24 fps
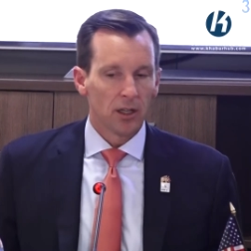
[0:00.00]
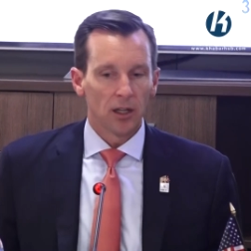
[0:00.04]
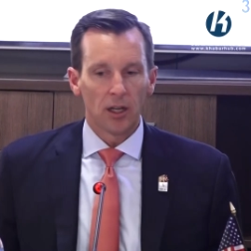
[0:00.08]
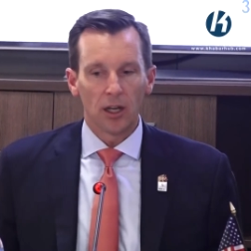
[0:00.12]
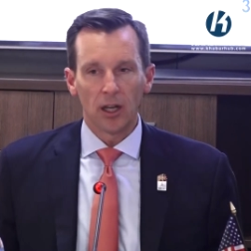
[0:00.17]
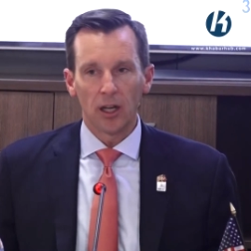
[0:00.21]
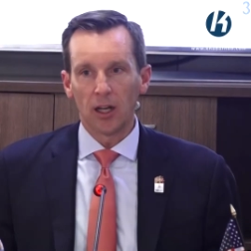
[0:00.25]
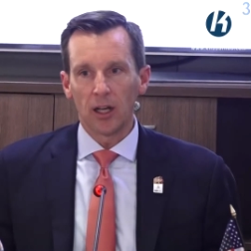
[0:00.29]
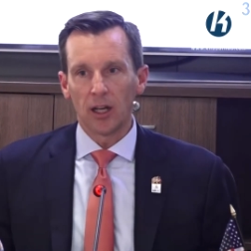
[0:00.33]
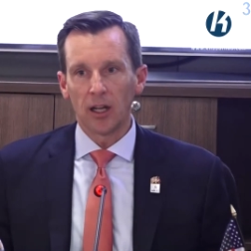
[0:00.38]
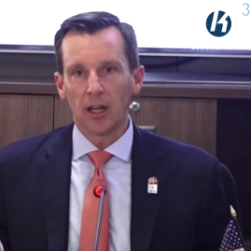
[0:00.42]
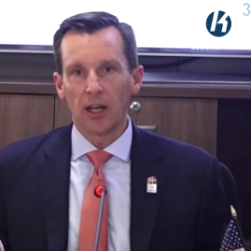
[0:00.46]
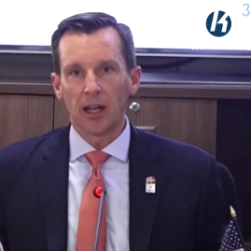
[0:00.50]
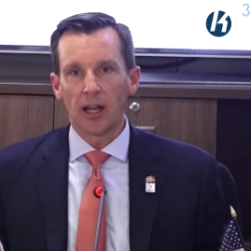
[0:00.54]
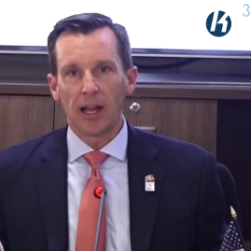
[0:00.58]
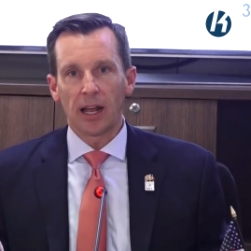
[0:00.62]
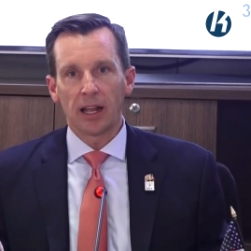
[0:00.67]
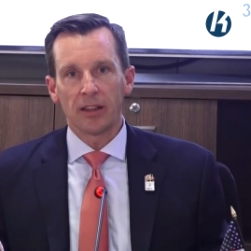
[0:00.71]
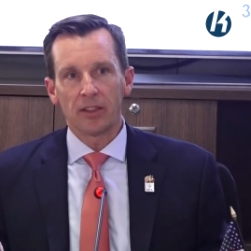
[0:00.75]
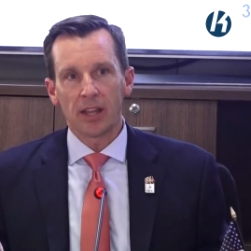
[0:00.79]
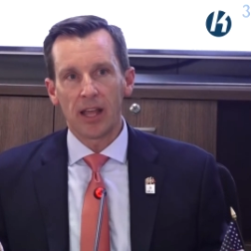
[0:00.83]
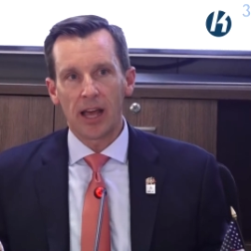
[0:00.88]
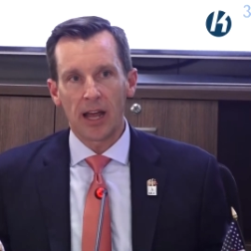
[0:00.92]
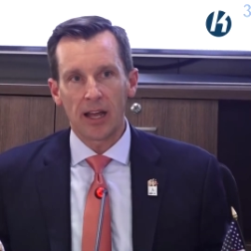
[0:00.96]
Uh,
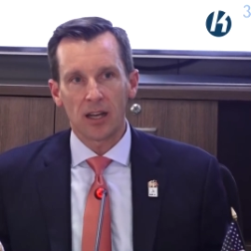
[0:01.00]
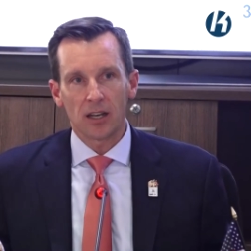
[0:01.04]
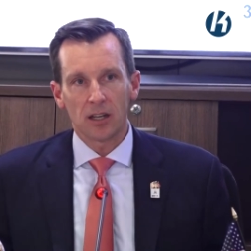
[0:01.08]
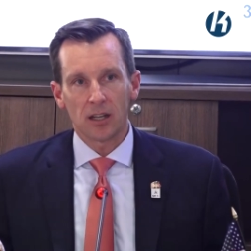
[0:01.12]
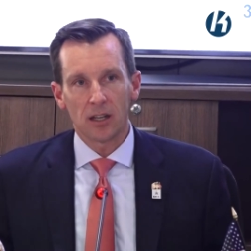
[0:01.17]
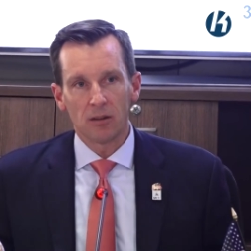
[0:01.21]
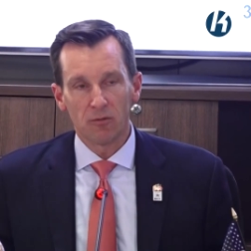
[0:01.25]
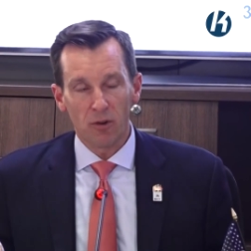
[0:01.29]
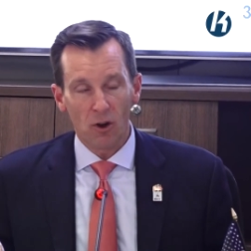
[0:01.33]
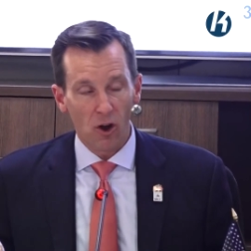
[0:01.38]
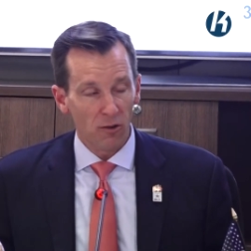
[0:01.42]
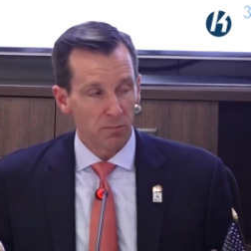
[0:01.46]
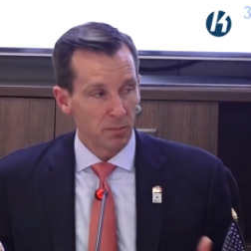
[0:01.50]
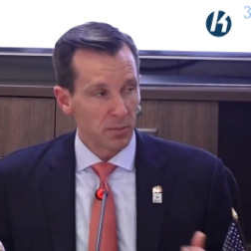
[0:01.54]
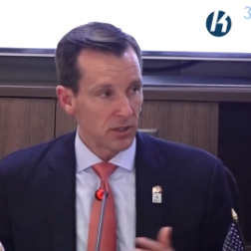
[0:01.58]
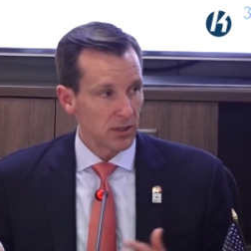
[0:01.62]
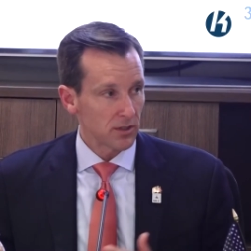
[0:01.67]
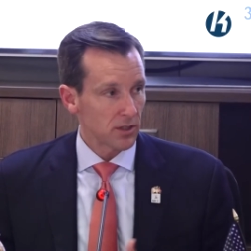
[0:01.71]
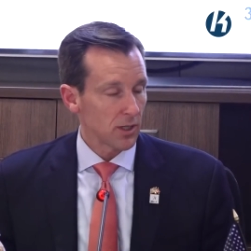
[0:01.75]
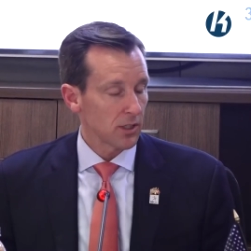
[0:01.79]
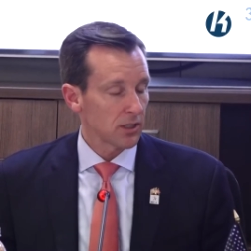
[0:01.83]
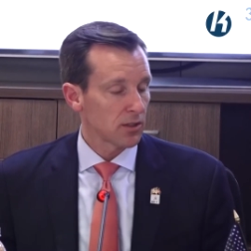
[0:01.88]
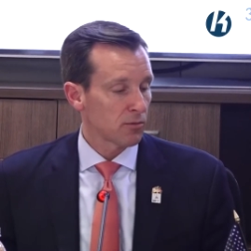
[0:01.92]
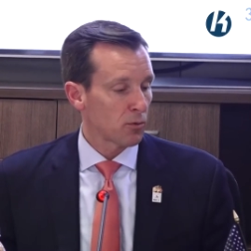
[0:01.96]
and that
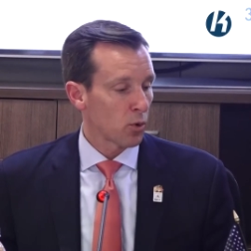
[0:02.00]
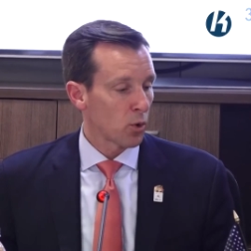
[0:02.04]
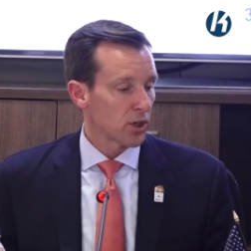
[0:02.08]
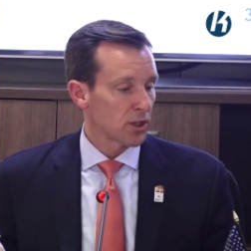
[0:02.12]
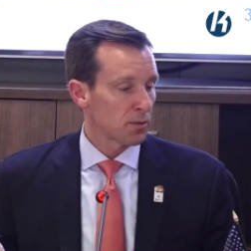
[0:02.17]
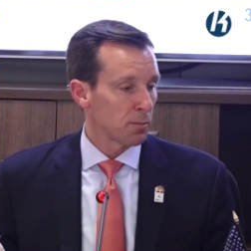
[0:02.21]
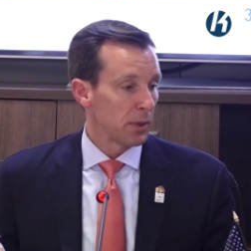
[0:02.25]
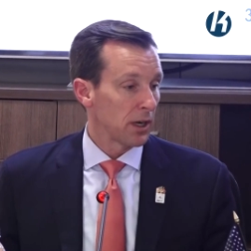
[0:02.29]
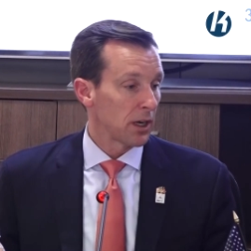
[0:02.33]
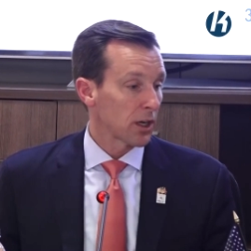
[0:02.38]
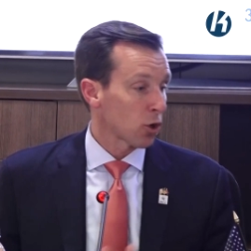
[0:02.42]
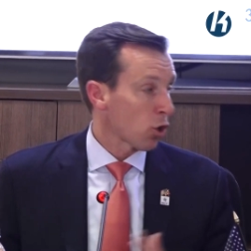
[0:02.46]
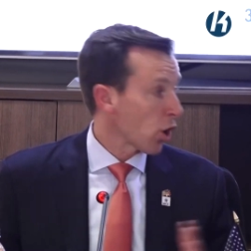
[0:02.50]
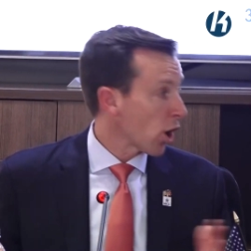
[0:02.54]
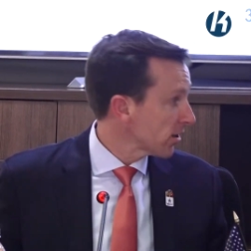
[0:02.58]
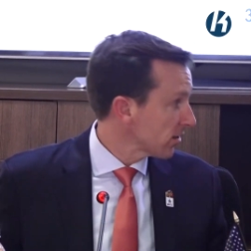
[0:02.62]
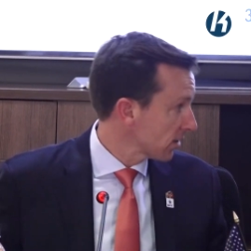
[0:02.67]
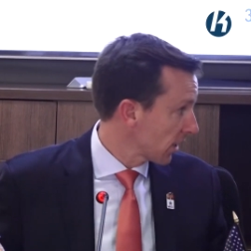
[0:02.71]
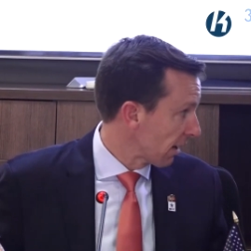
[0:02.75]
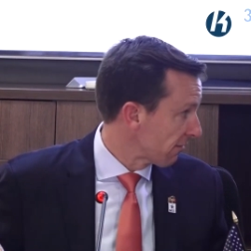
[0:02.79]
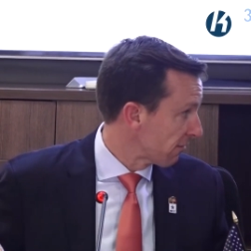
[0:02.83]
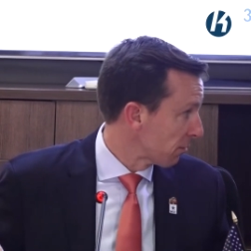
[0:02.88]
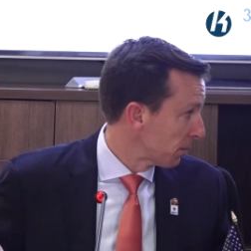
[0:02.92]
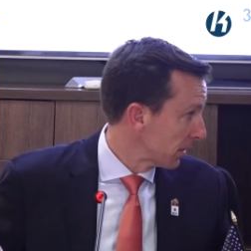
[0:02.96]
involvement has, of course, been across
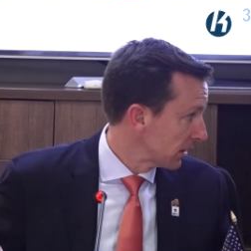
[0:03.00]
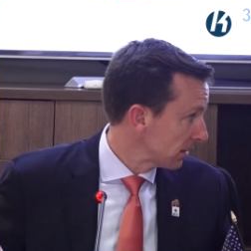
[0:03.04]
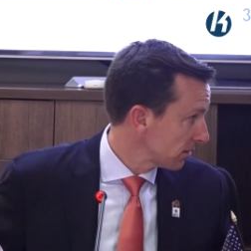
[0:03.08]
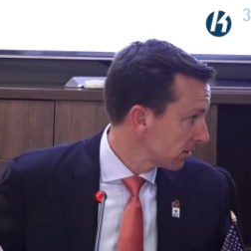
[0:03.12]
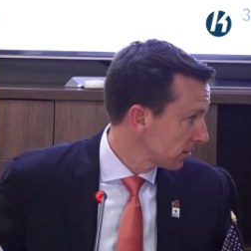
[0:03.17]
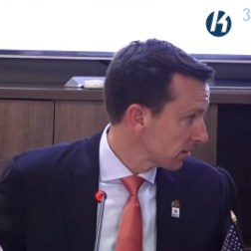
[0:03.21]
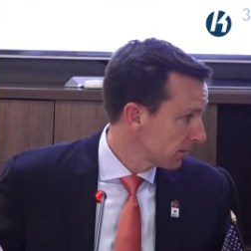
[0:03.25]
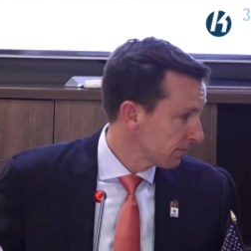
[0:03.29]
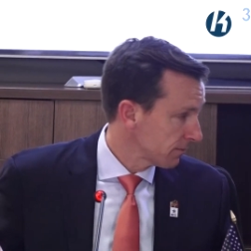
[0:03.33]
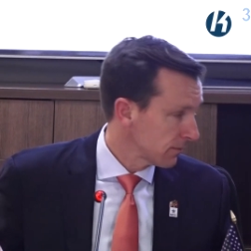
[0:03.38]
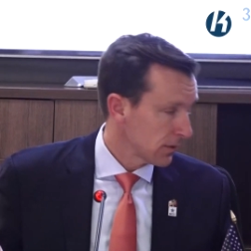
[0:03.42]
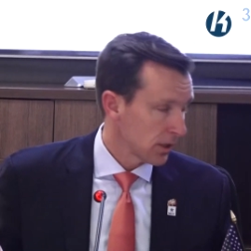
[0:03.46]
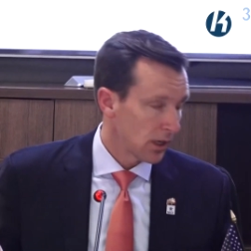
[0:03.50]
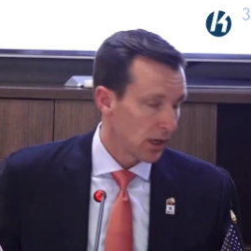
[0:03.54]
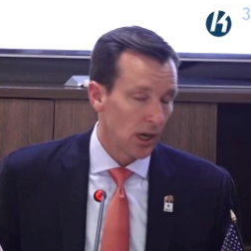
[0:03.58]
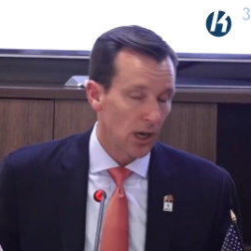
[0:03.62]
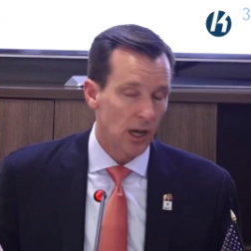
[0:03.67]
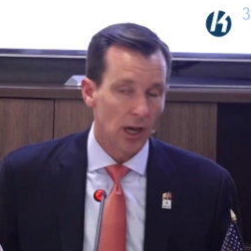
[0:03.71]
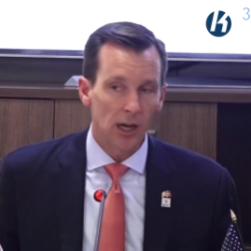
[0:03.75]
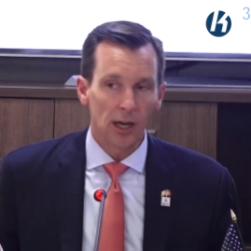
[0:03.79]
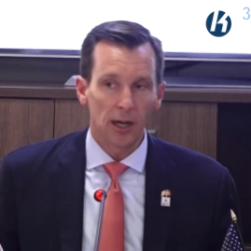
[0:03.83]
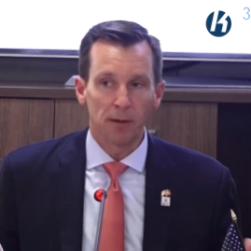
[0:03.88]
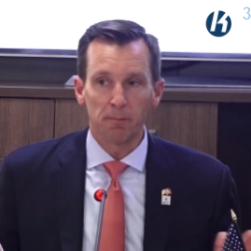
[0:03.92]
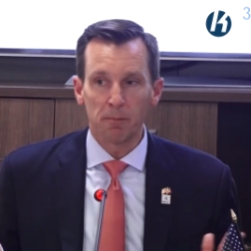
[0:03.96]
governments.
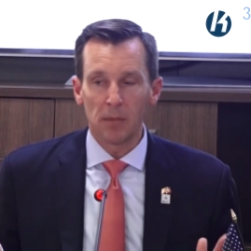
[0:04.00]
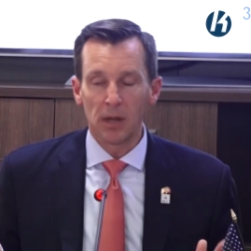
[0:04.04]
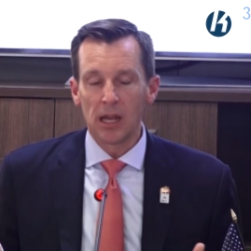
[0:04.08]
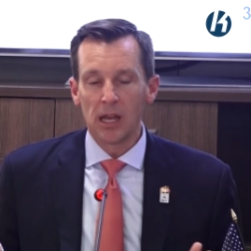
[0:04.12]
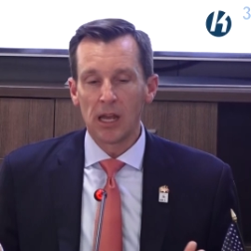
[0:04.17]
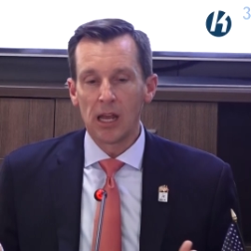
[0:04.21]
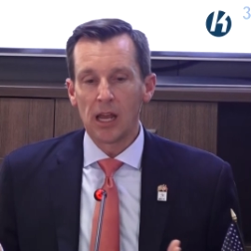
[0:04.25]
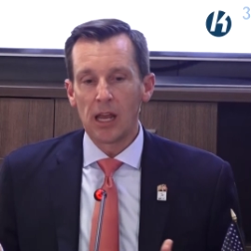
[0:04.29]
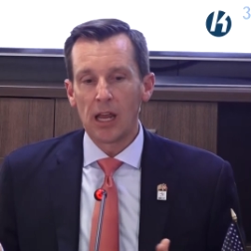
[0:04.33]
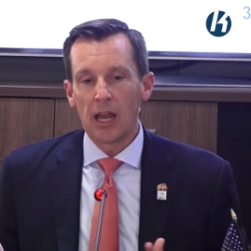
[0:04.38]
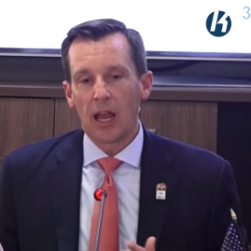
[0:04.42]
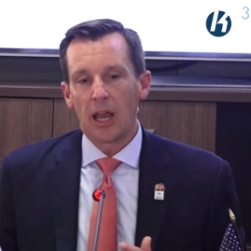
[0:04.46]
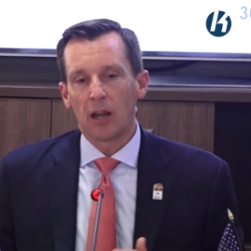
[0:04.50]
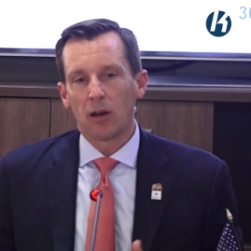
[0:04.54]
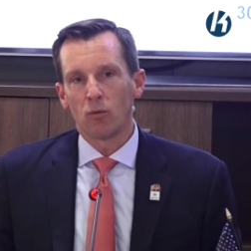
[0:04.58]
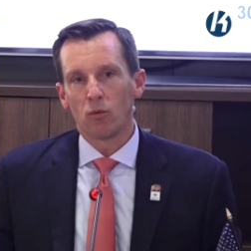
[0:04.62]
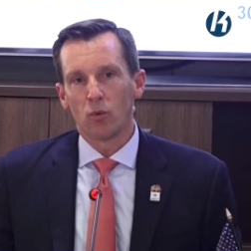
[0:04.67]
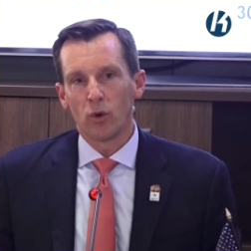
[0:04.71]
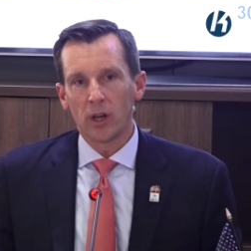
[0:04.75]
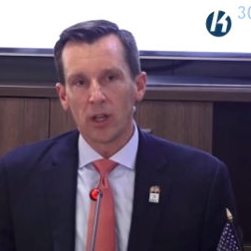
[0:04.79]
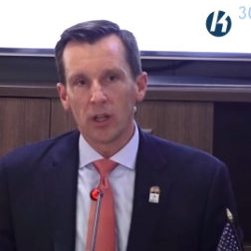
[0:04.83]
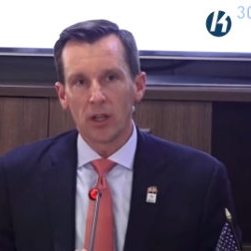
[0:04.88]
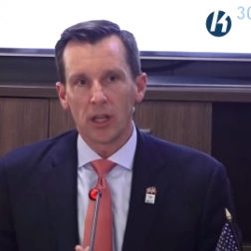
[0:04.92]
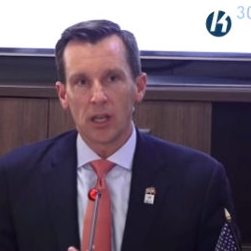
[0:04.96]
Um, and
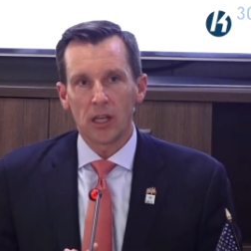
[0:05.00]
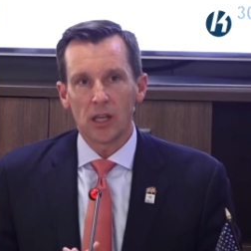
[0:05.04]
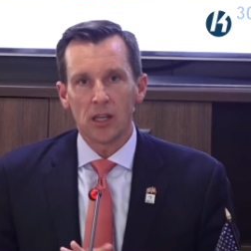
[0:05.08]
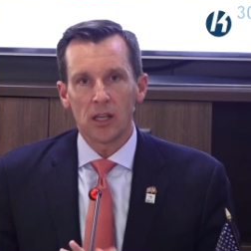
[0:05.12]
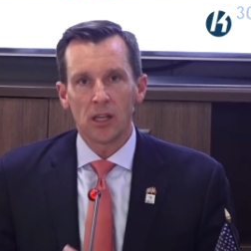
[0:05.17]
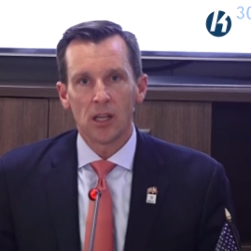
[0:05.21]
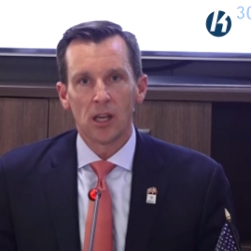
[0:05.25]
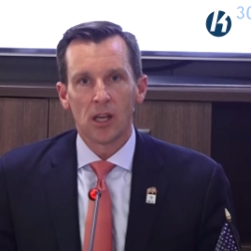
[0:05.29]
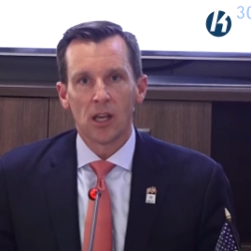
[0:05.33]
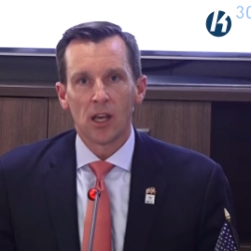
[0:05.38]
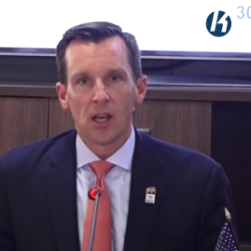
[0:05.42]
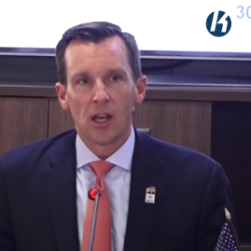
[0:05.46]
really,